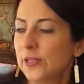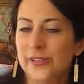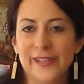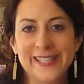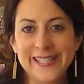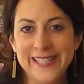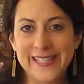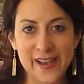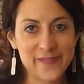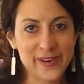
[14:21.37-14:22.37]
So this is
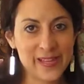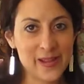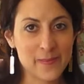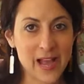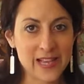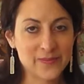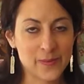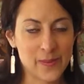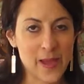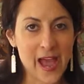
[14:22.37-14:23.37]
definitely a blast
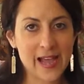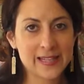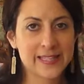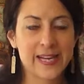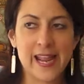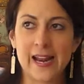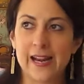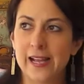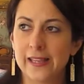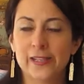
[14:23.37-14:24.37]
from the past,
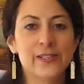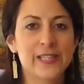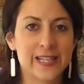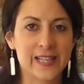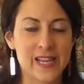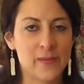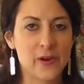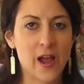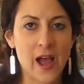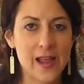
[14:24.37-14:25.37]
and a little
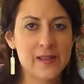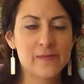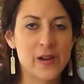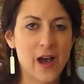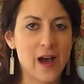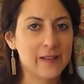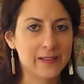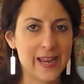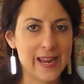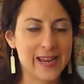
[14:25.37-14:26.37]
disclaimer, I am not
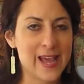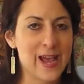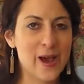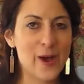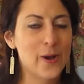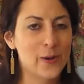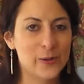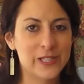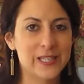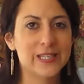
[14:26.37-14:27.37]
like a
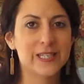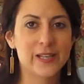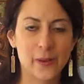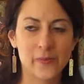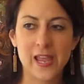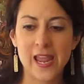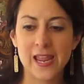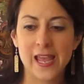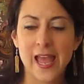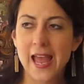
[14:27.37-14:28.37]
Hostess
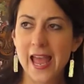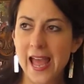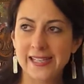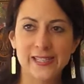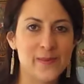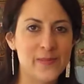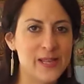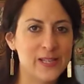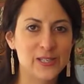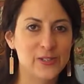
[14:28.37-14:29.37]
cupcake,
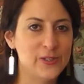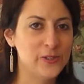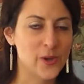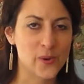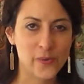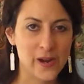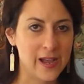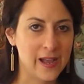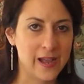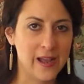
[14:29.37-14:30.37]
Entenmann's
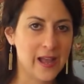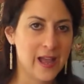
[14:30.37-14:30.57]
donut,